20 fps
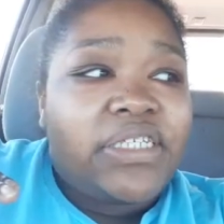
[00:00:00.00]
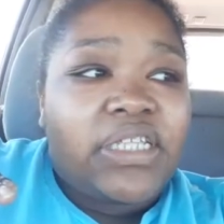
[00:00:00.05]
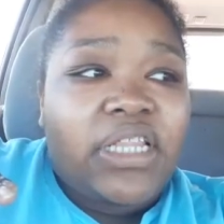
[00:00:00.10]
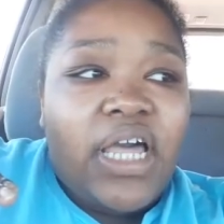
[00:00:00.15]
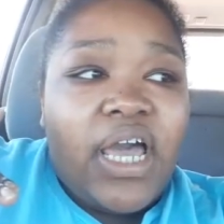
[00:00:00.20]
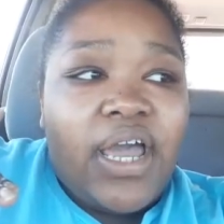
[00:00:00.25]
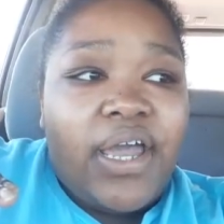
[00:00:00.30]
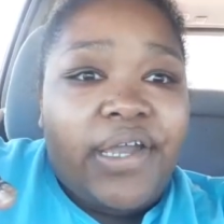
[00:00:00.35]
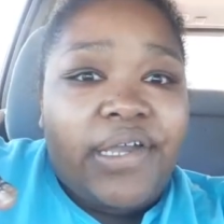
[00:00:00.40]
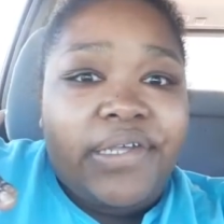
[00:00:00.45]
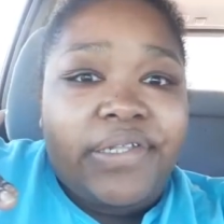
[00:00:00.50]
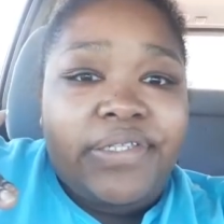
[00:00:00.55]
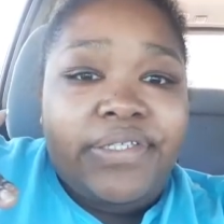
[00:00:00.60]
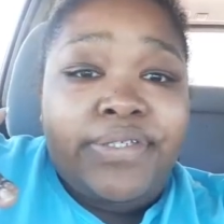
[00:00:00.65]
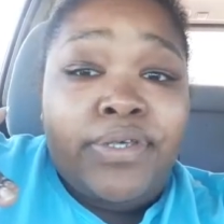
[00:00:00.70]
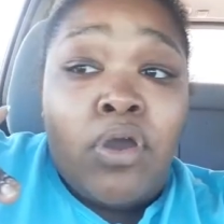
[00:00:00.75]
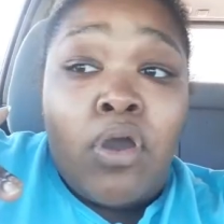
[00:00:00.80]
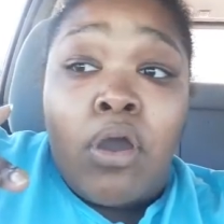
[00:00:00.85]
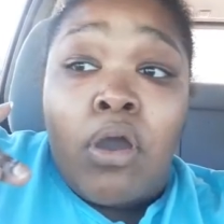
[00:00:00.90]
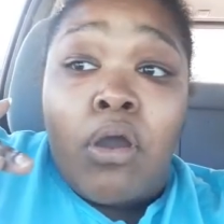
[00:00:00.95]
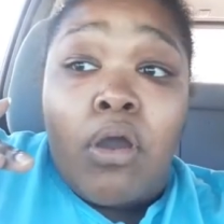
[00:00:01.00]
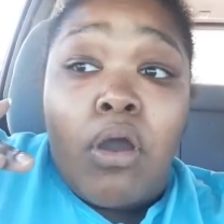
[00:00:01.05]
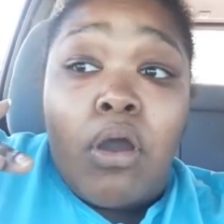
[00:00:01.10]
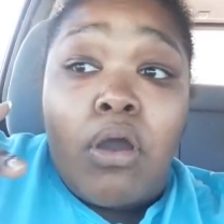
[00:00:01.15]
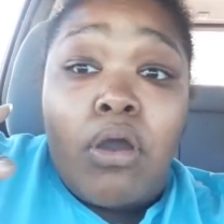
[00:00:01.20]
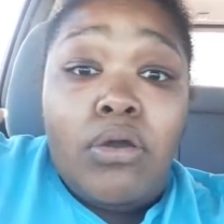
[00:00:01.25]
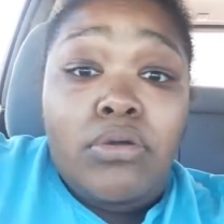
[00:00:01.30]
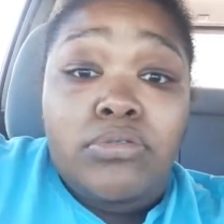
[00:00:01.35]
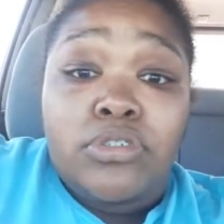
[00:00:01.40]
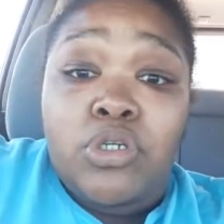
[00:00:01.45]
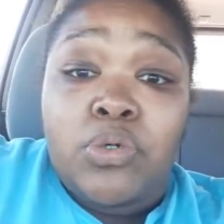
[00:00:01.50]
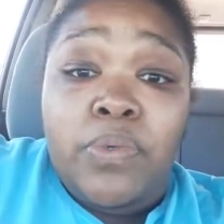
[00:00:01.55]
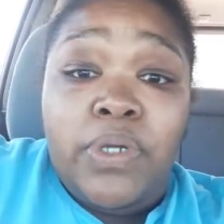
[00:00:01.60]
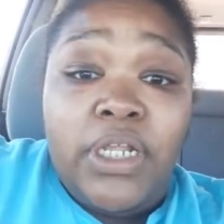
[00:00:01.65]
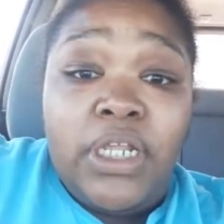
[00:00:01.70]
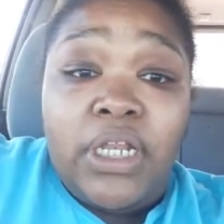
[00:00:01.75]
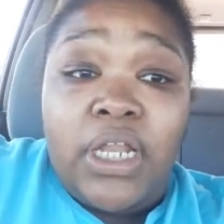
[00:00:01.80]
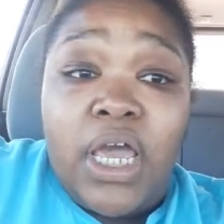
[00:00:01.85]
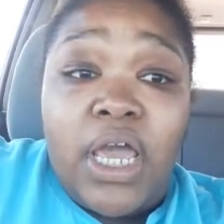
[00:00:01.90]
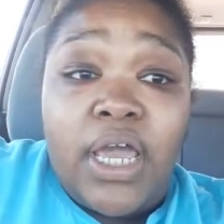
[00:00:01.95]
lines. All
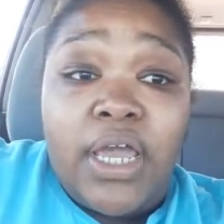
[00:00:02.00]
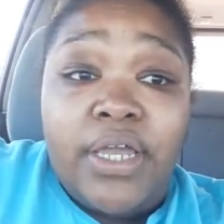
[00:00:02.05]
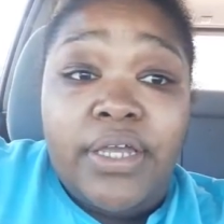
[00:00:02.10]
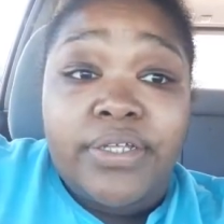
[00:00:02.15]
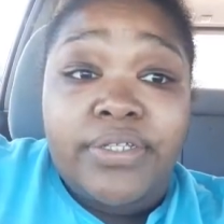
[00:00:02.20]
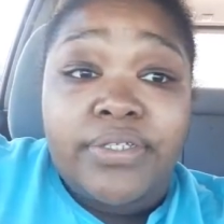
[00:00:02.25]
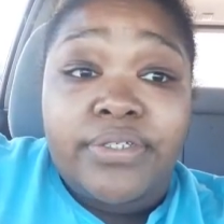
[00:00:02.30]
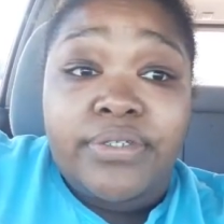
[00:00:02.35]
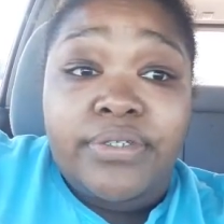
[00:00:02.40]
20 lines.